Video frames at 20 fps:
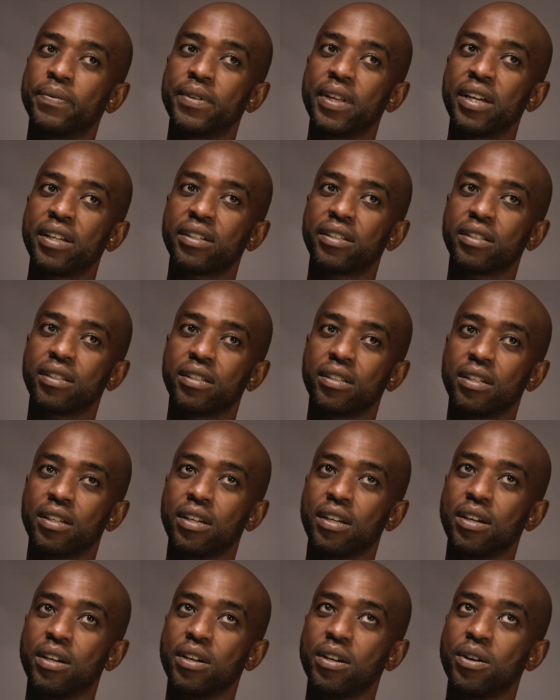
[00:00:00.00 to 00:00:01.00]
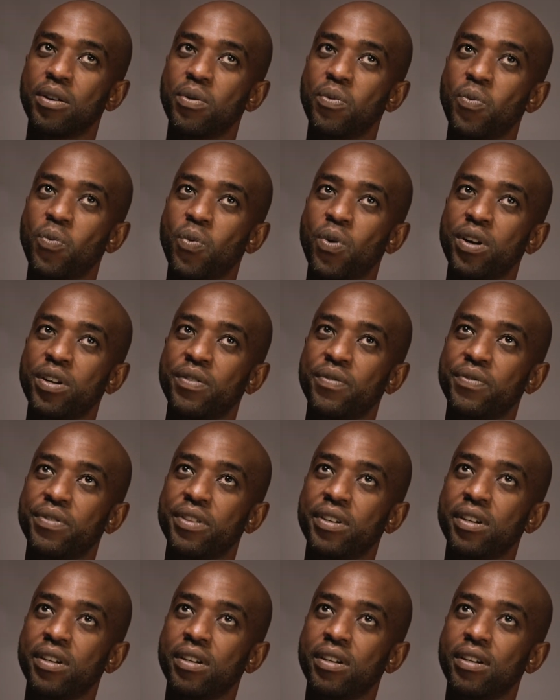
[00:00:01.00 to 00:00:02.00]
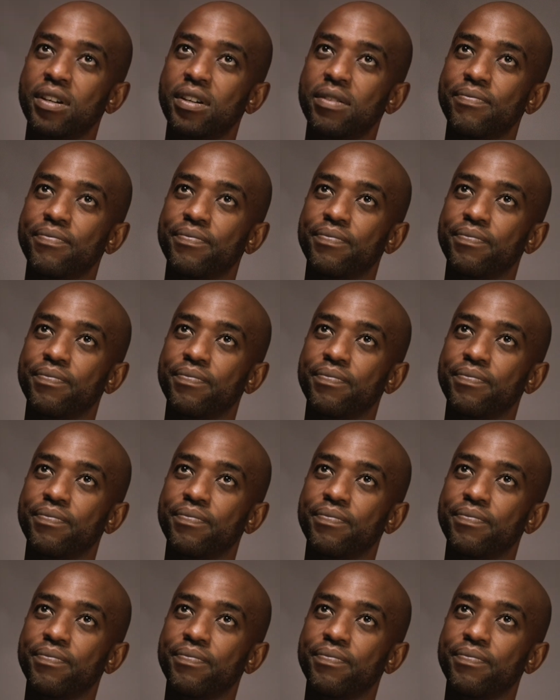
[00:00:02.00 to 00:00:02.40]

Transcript: that one of the